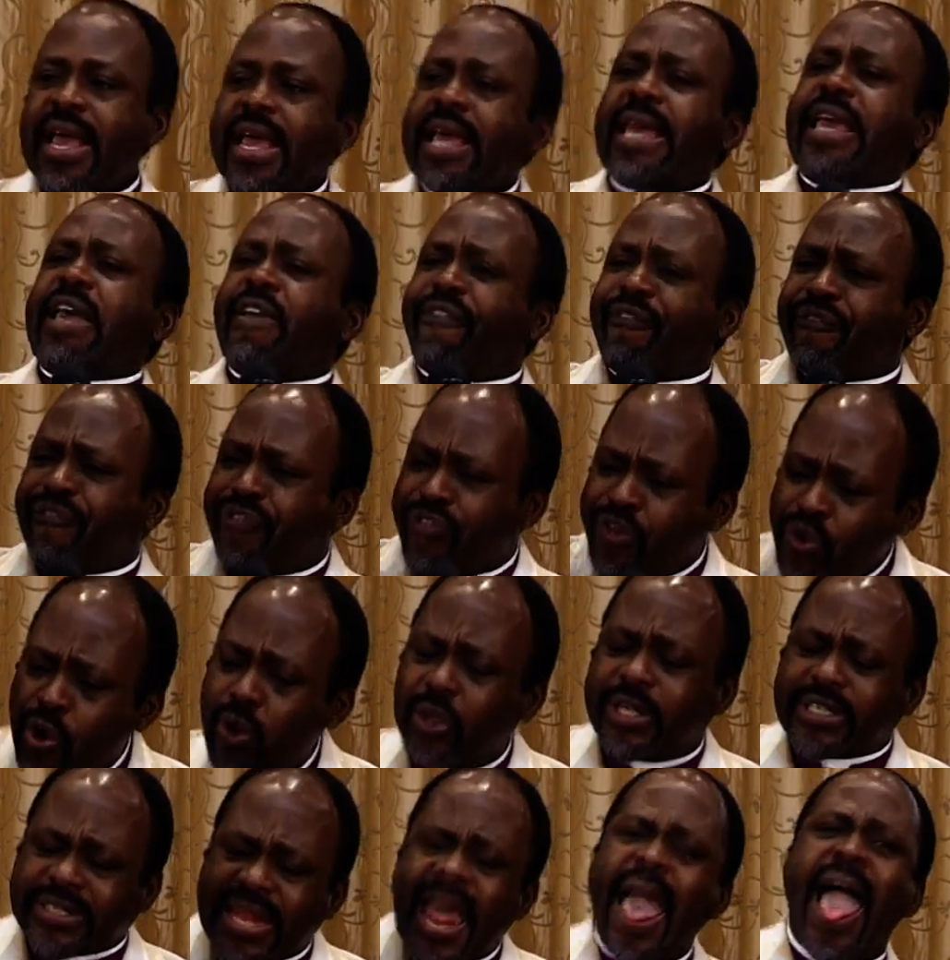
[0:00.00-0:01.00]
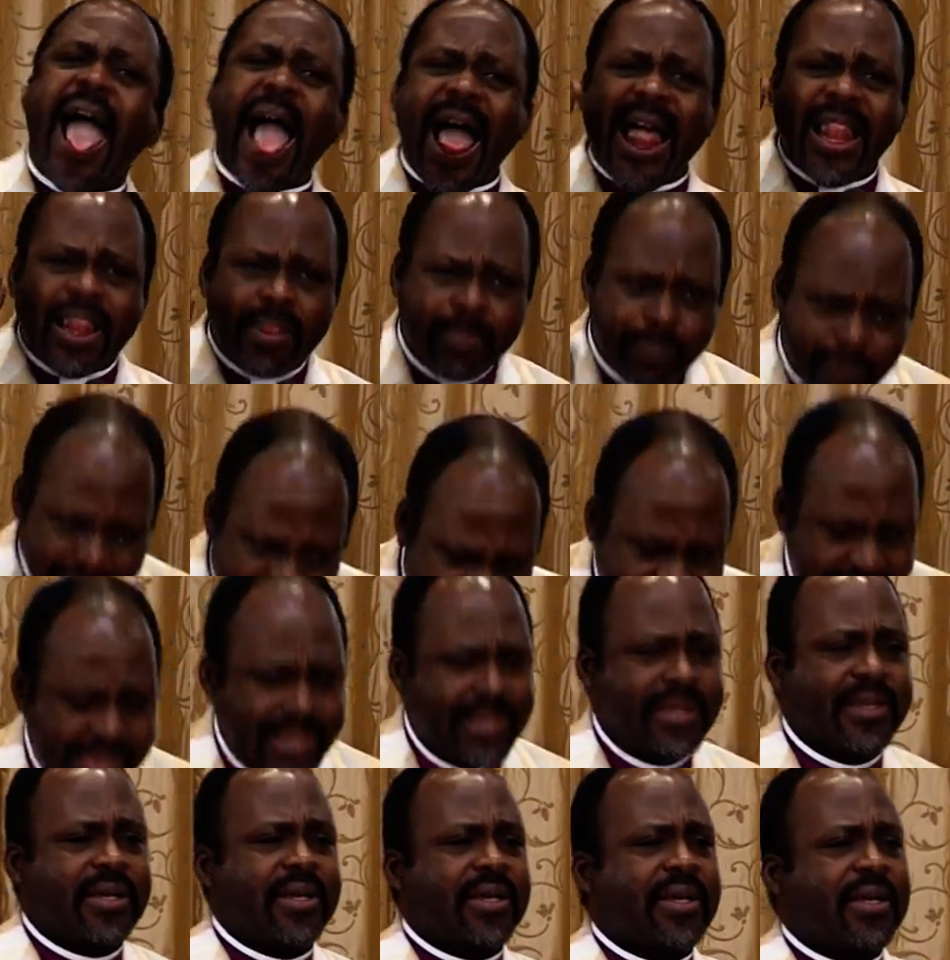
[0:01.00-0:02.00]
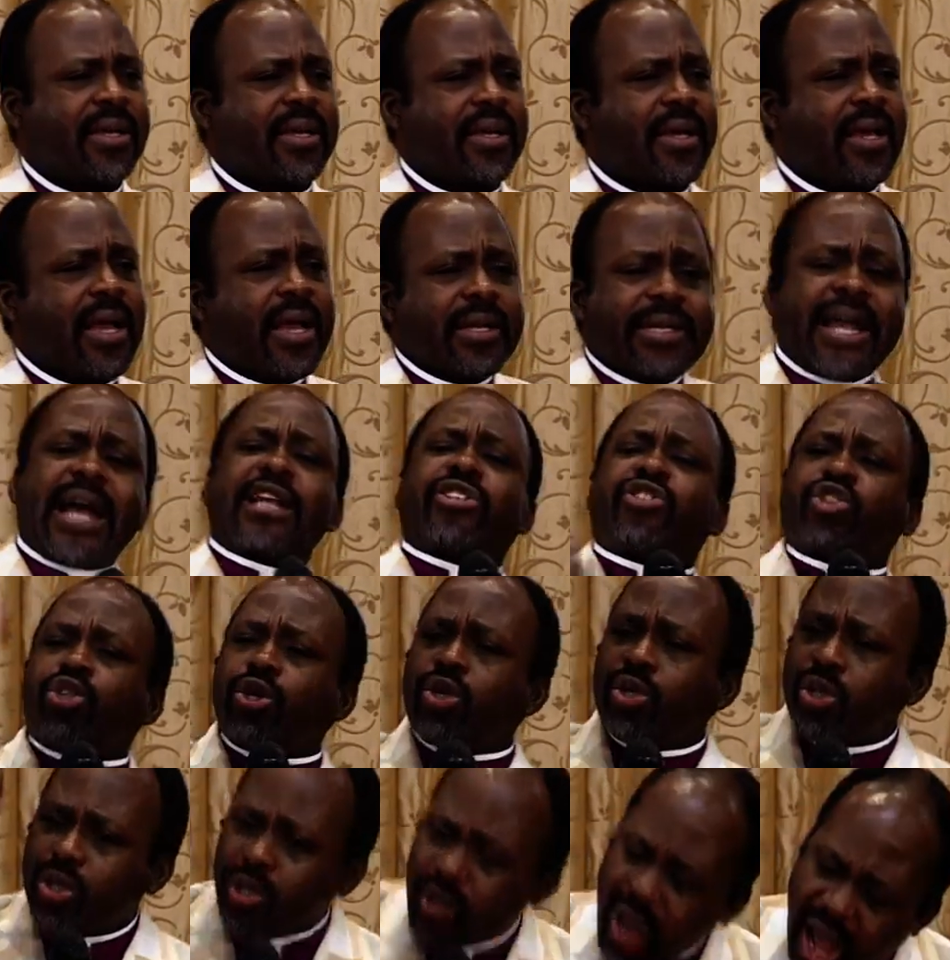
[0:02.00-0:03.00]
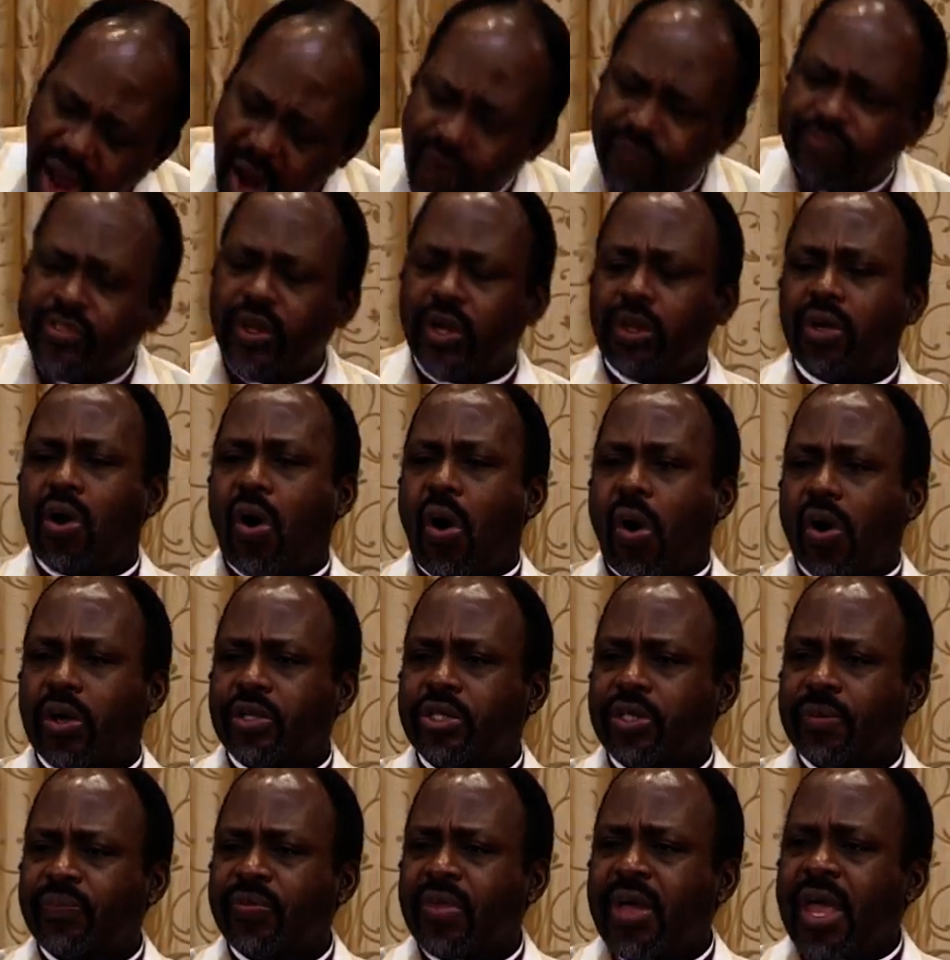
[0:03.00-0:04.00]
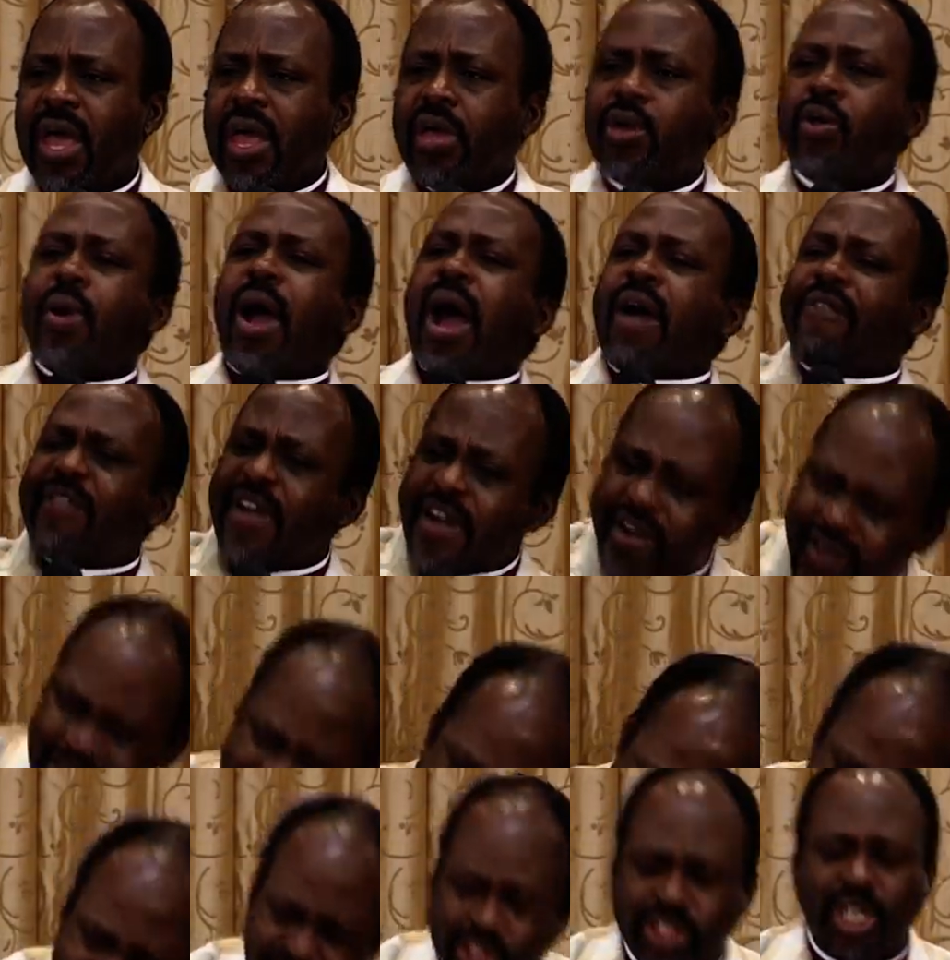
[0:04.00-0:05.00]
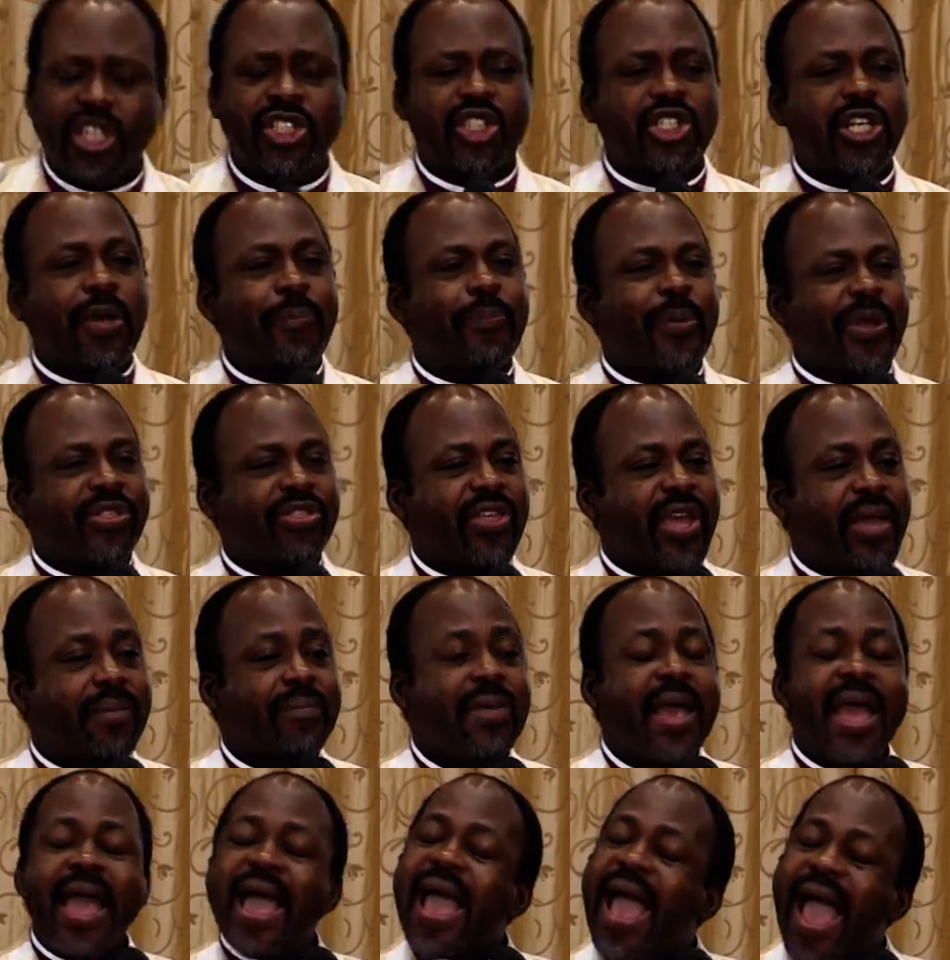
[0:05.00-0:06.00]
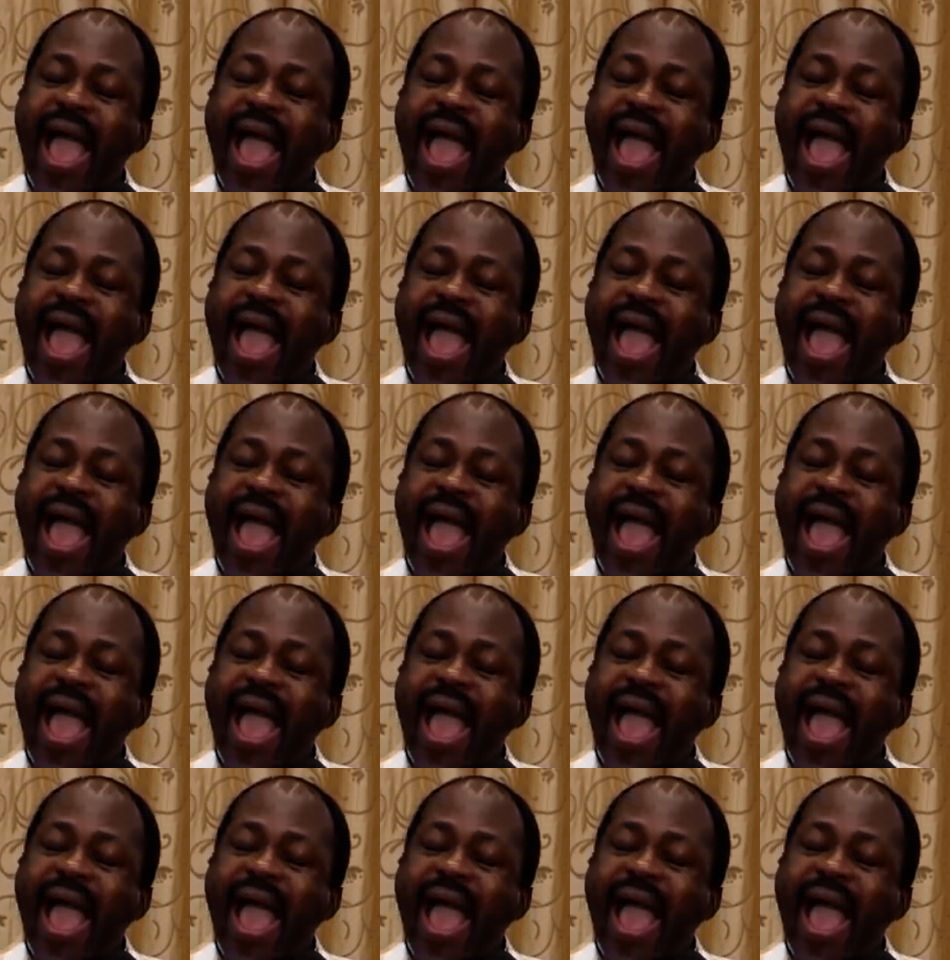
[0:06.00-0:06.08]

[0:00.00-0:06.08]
If you tell me that you love the Lord, you have a relationship with him,